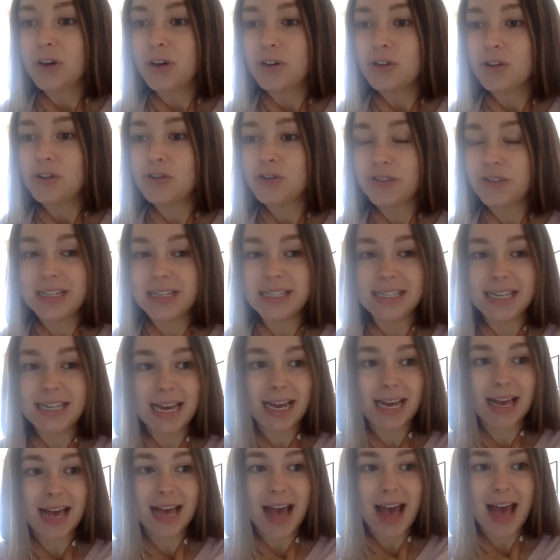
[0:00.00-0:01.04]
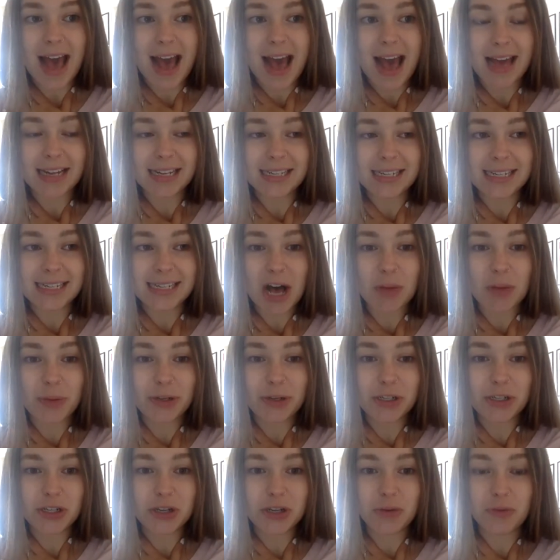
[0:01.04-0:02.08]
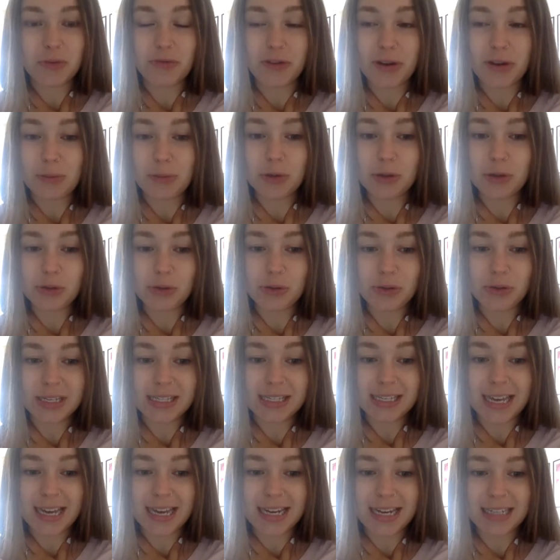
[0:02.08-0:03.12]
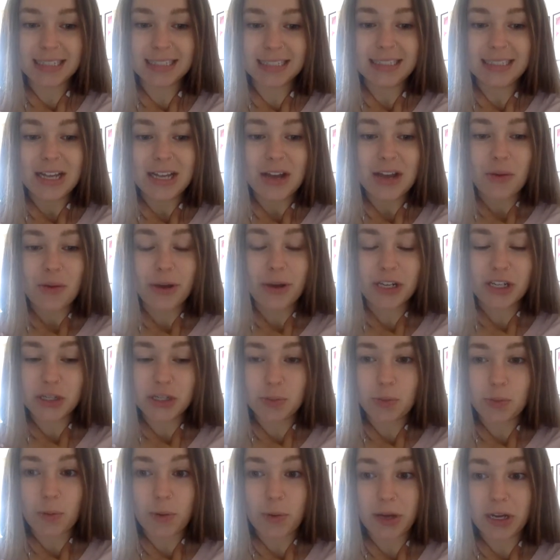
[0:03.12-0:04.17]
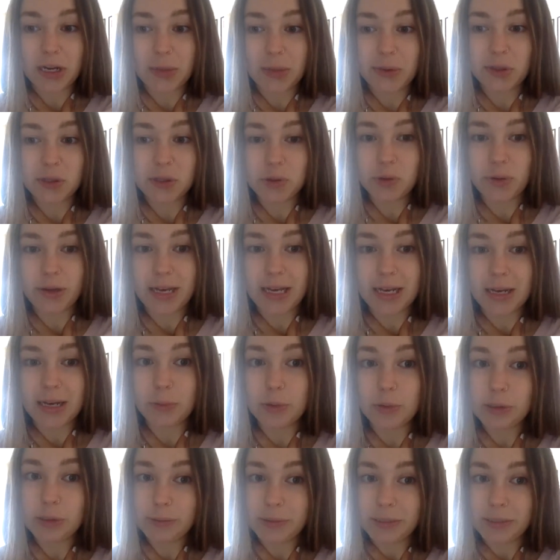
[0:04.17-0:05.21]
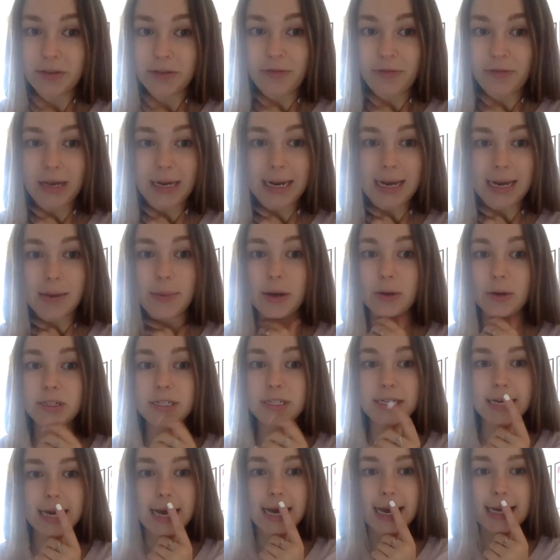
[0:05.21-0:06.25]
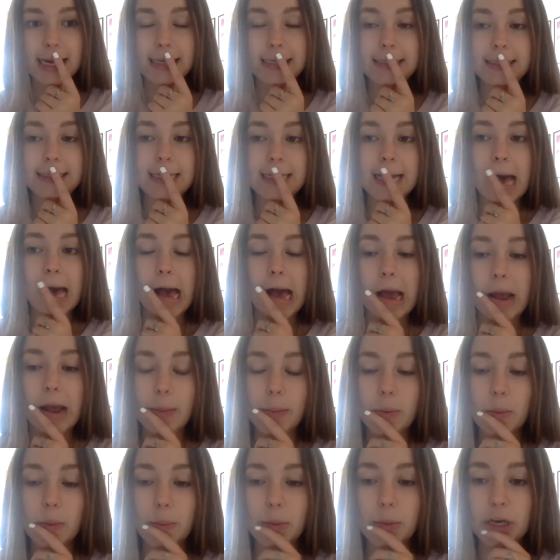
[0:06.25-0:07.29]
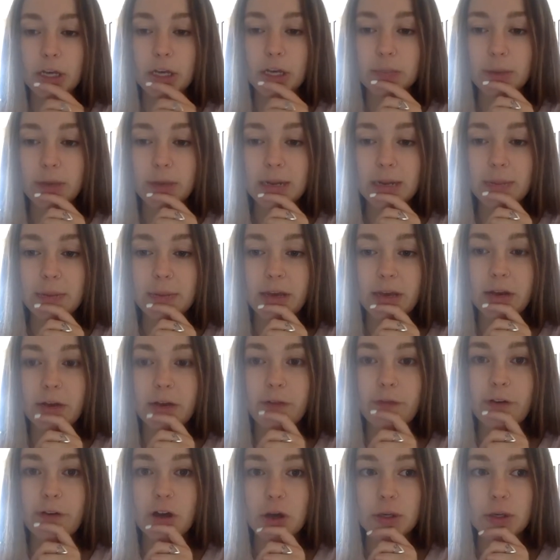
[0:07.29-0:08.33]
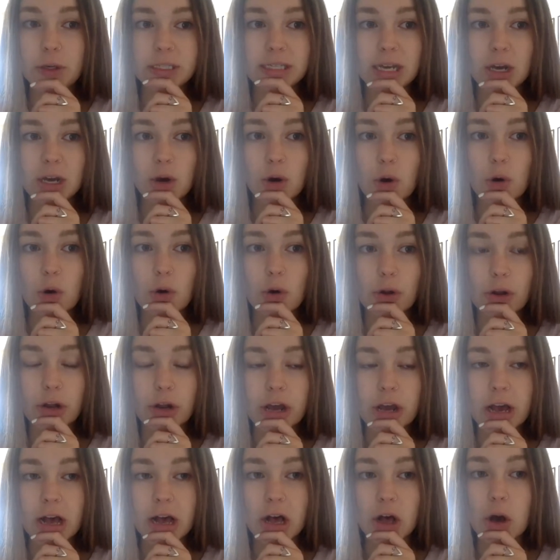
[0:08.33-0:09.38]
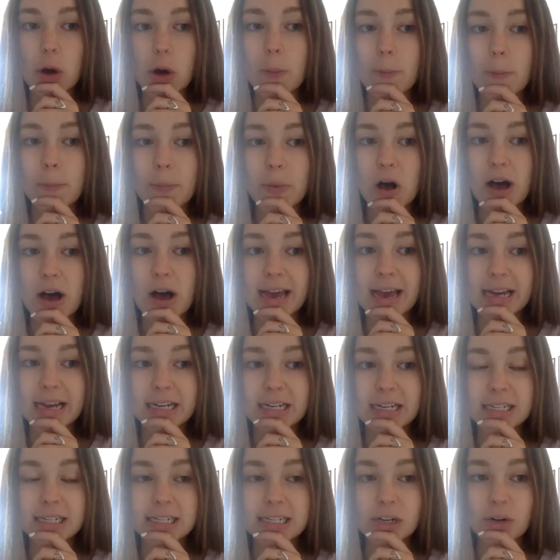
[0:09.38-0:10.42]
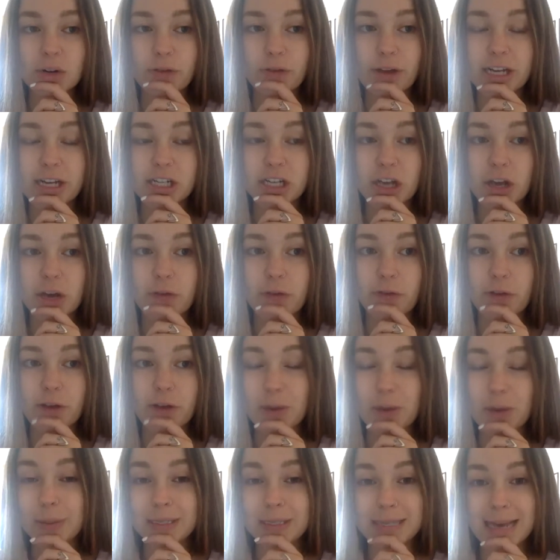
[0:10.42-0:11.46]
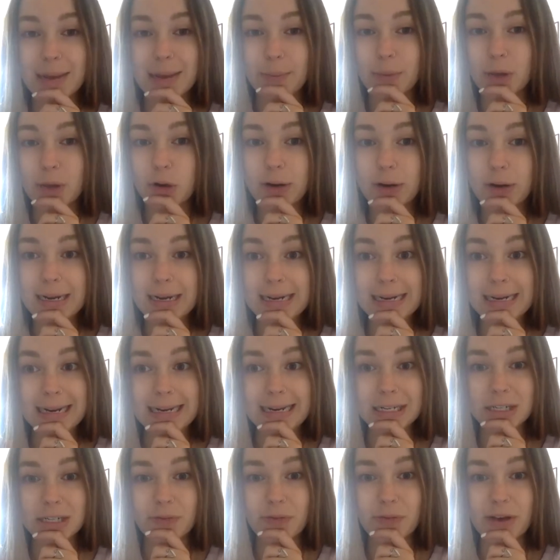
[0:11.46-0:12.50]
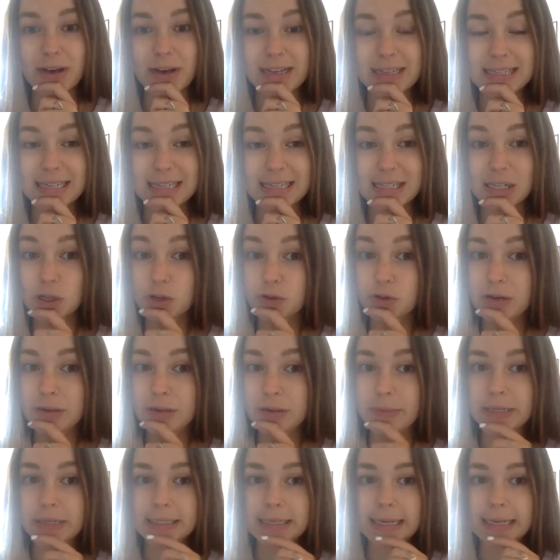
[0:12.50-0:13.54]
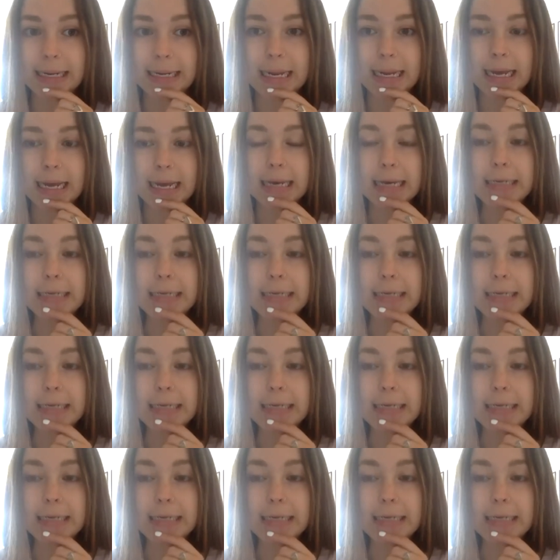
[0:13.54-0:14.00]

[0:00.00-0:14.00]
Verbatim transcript: treating and helping to remodel the skin, which is what we're going to be talking more specifically about today, um, because we're going to be focusing on combined radio frequency and microneedling devices and treatments in clinic.